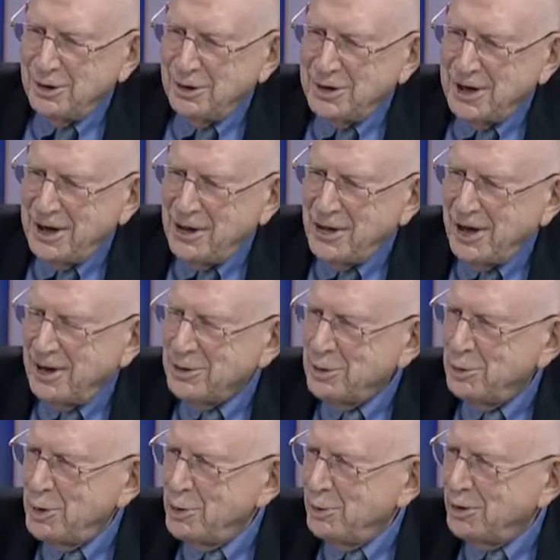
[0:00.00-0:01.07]
there are
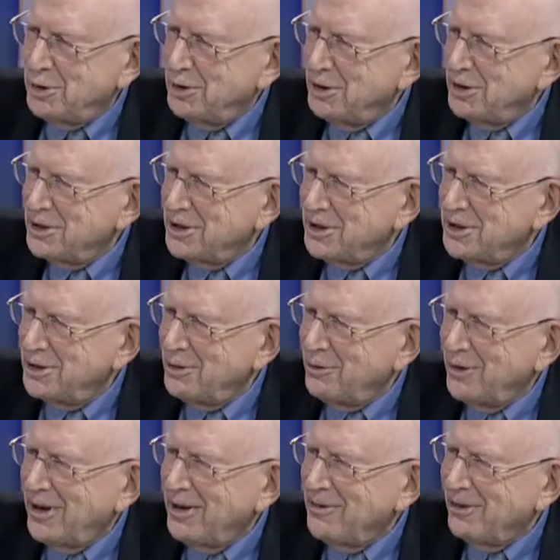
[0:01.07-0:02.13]
10,000 people turning
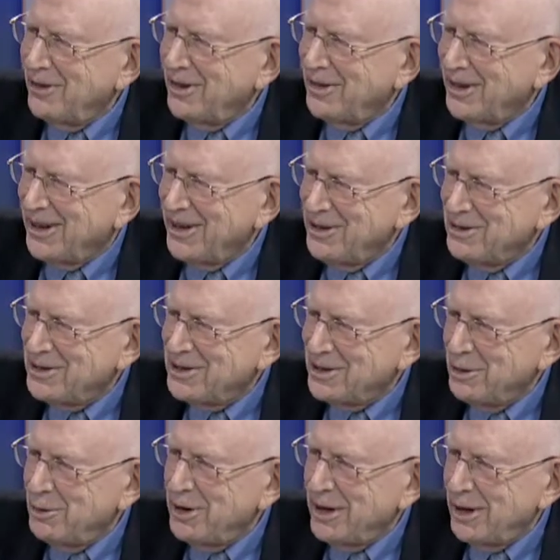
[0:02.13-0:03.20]
65 around the country,
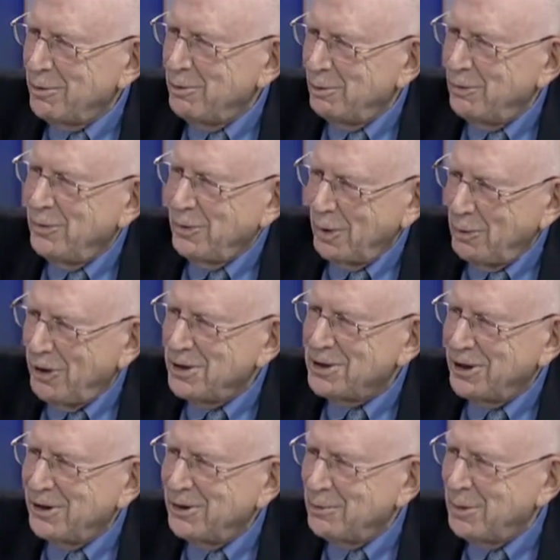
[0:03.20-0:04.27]
so we got a
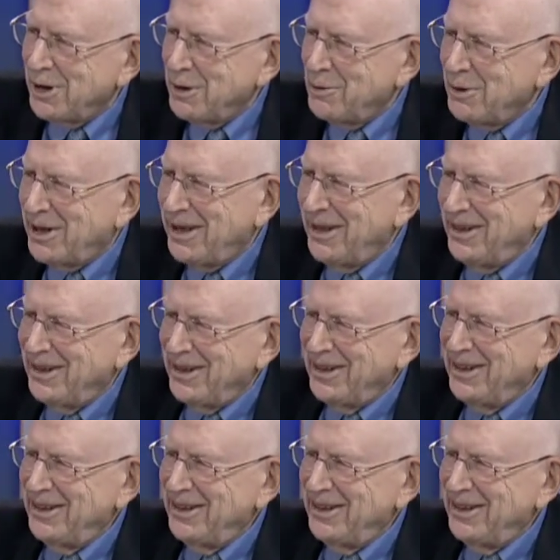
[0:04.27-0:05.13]
bunch here in Montgomery County.